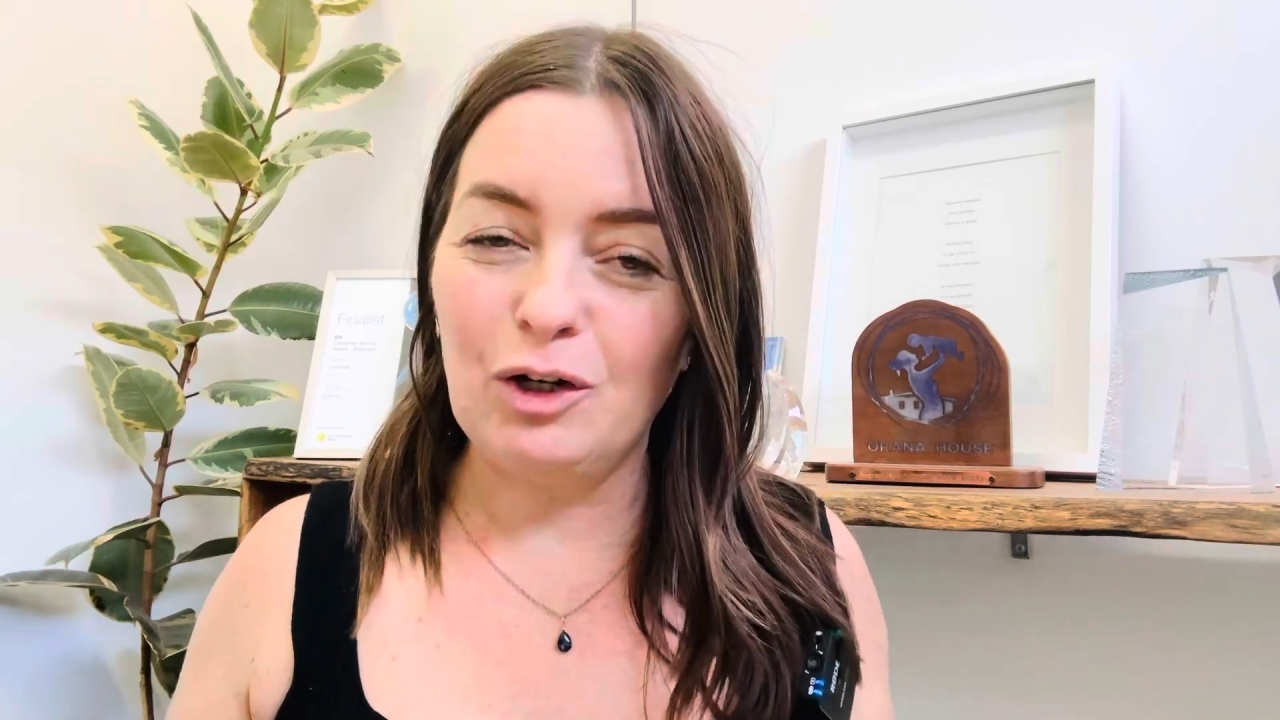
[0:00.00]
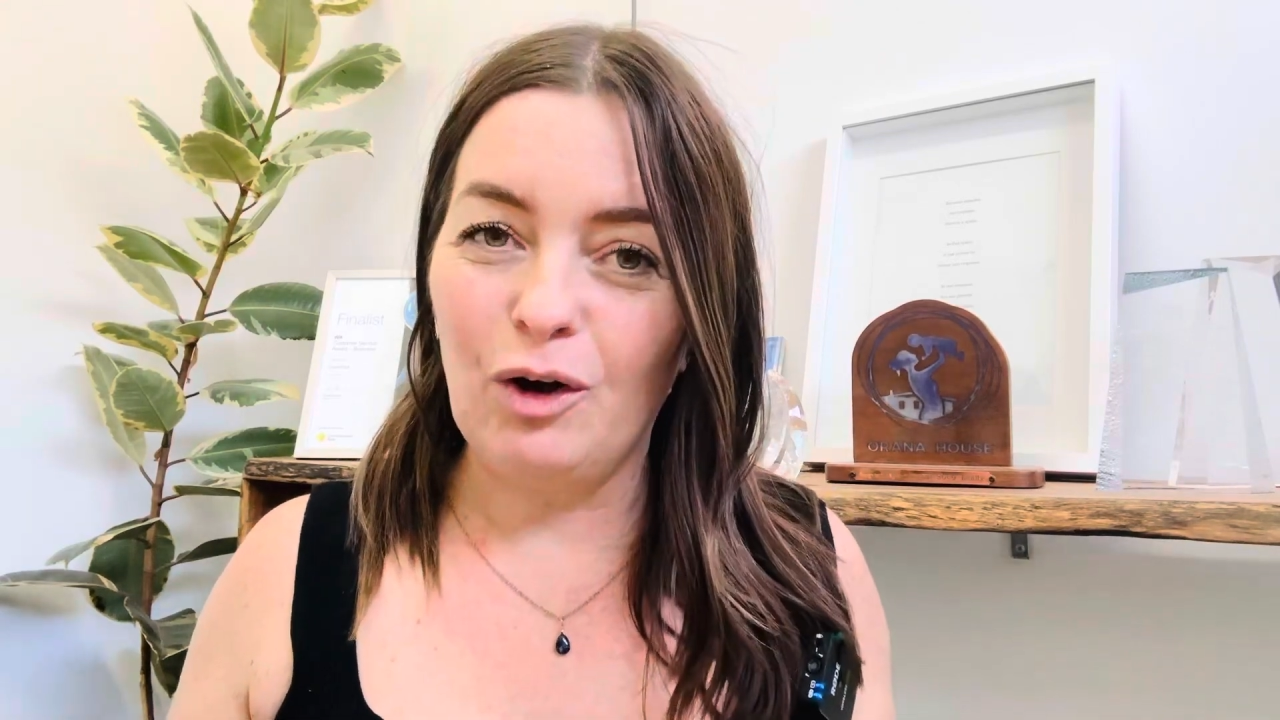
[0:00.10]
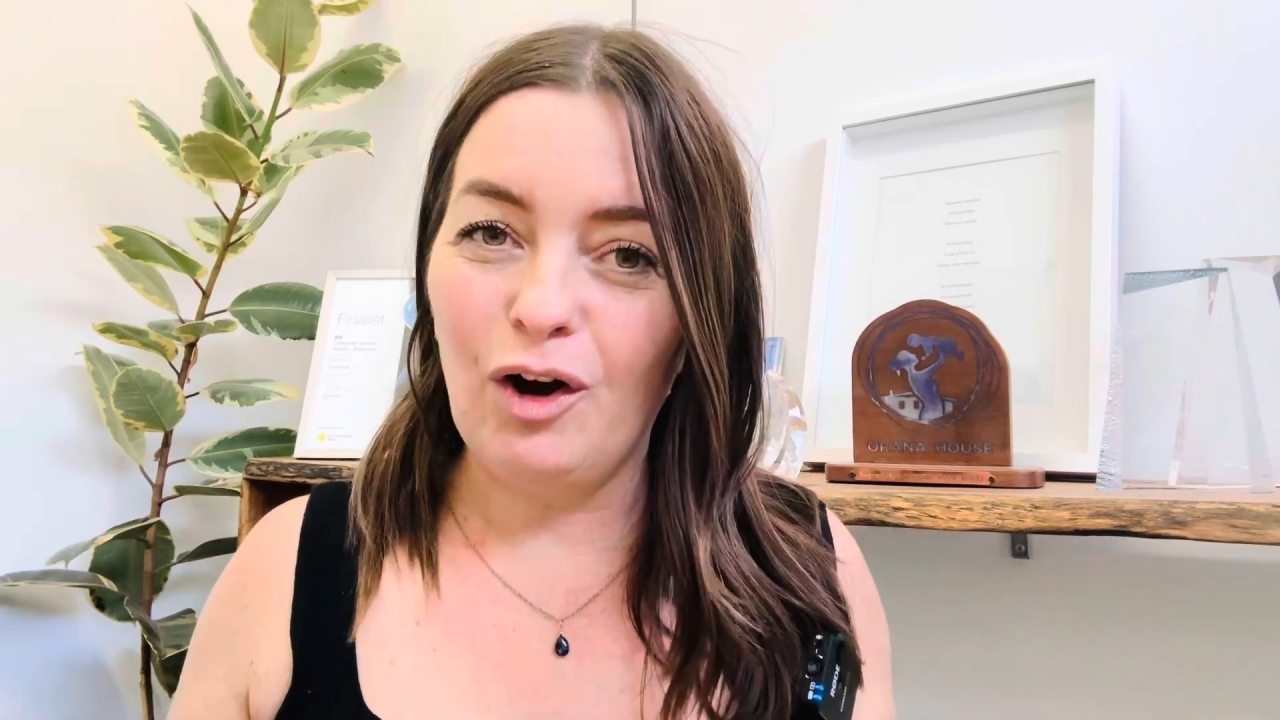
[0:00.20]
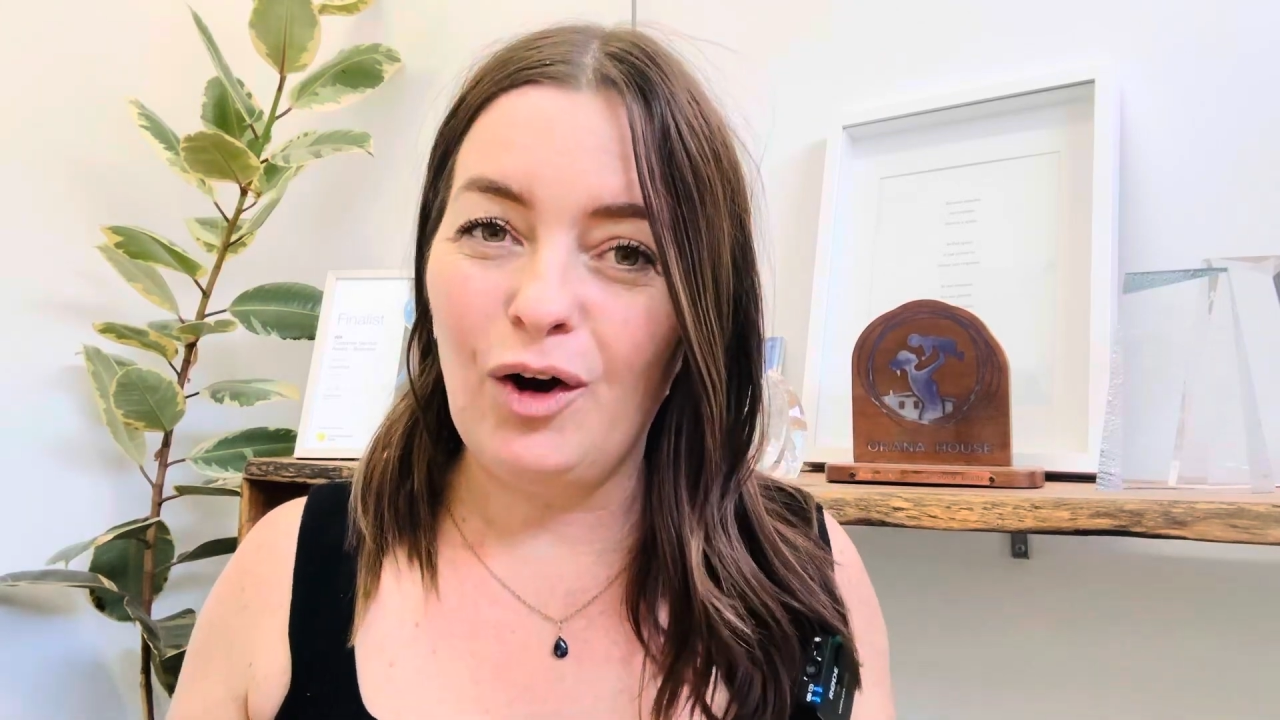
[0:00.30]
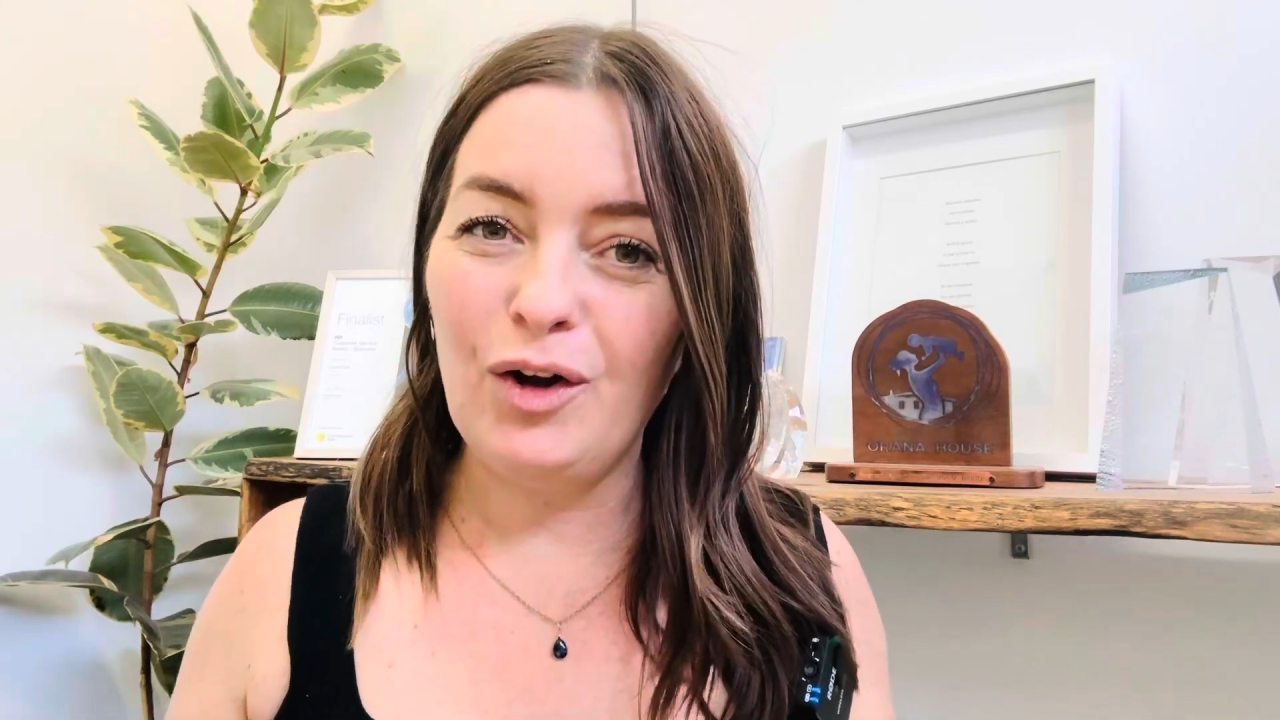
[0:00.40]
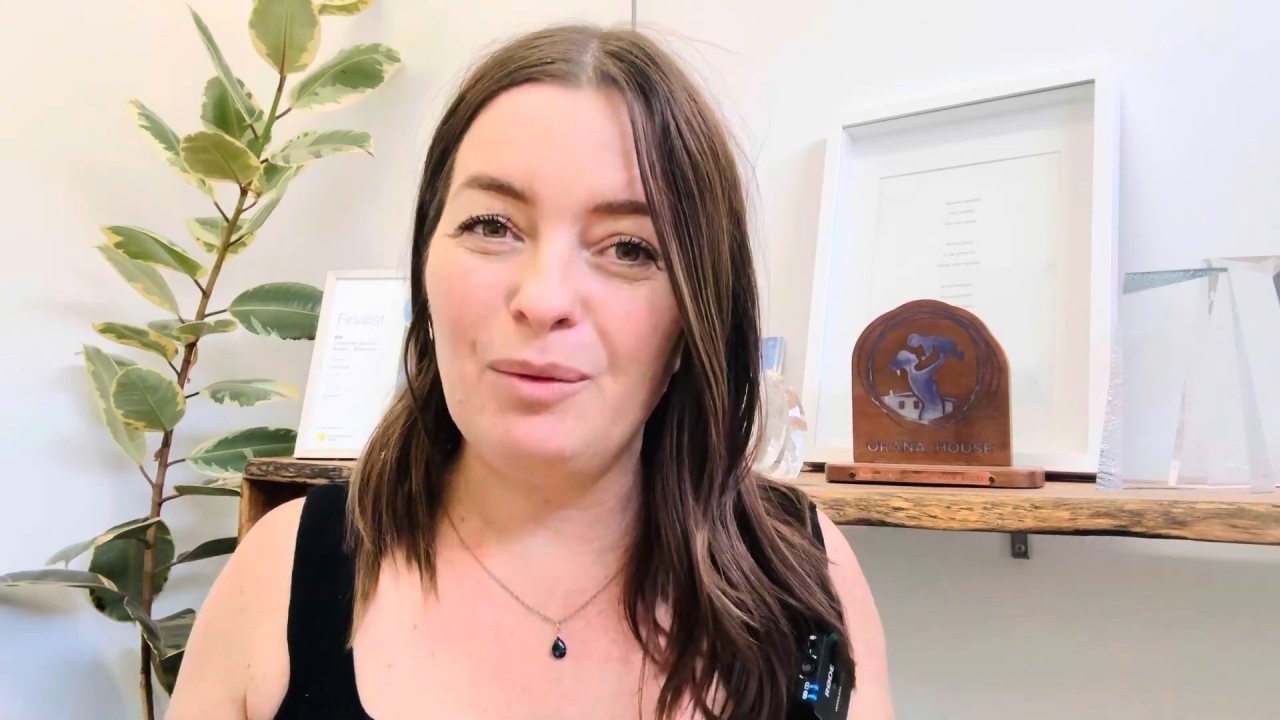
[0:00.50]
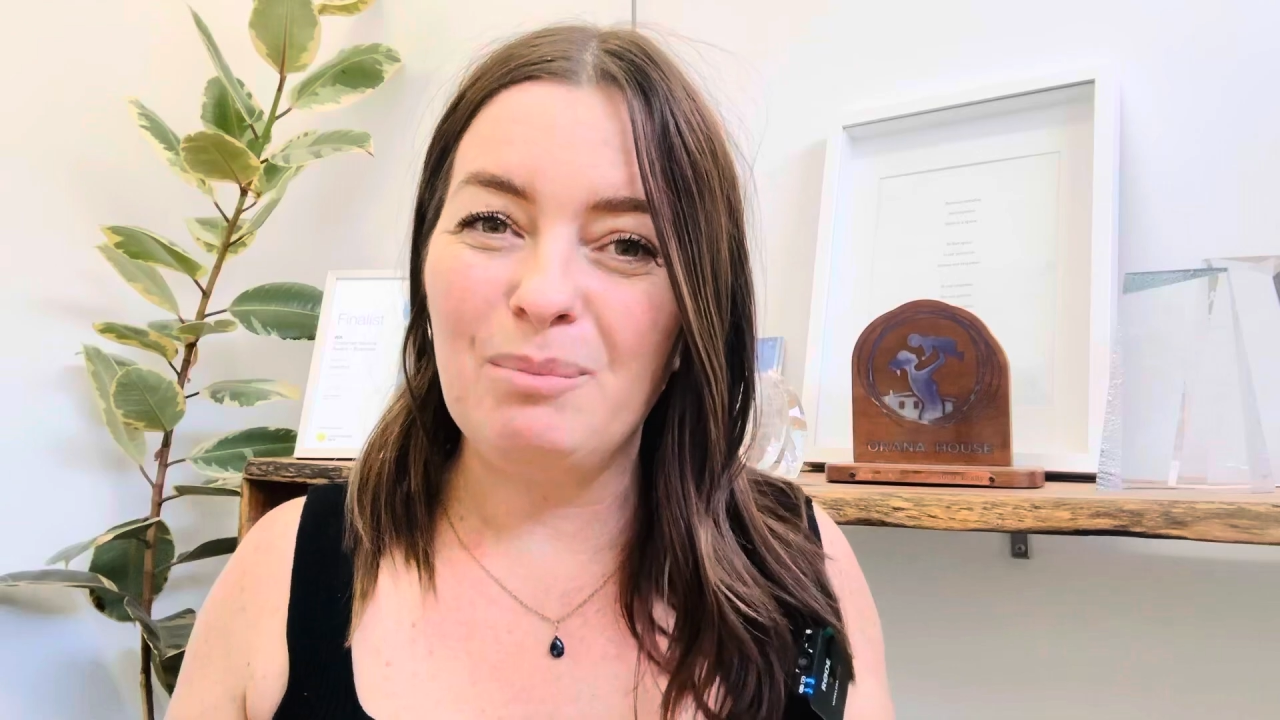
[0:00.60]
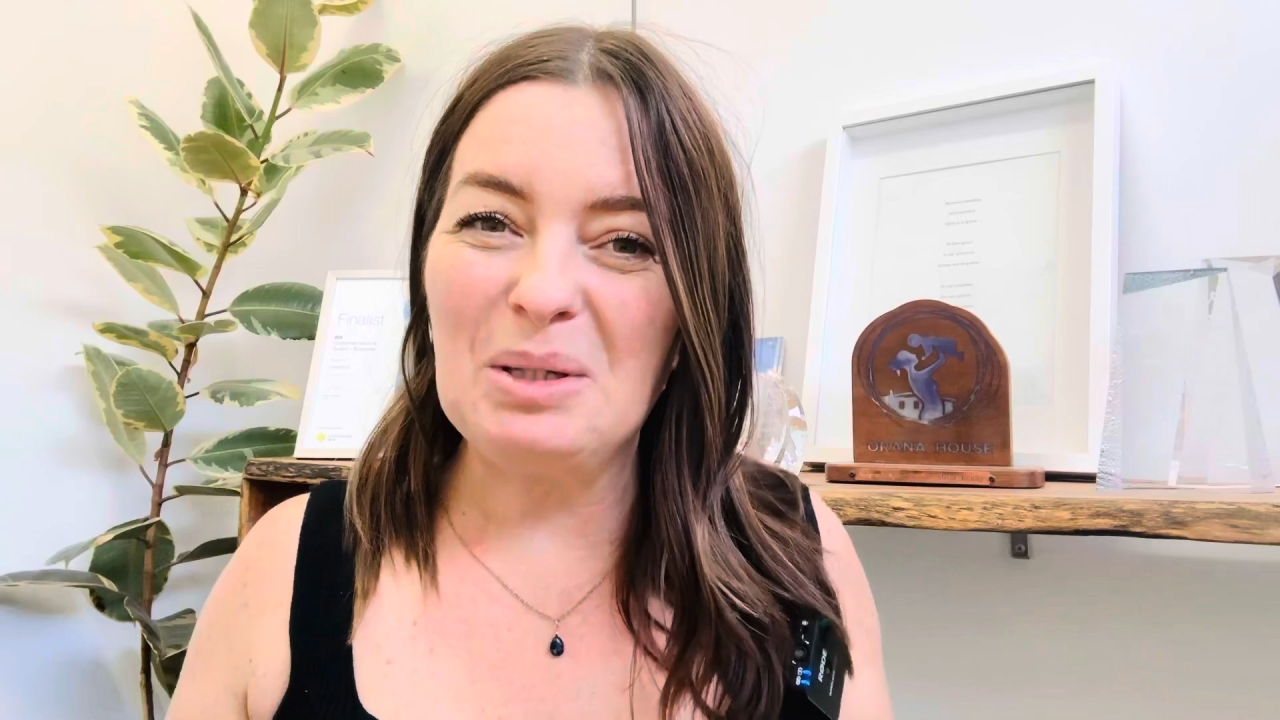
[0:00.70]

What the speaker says: your home,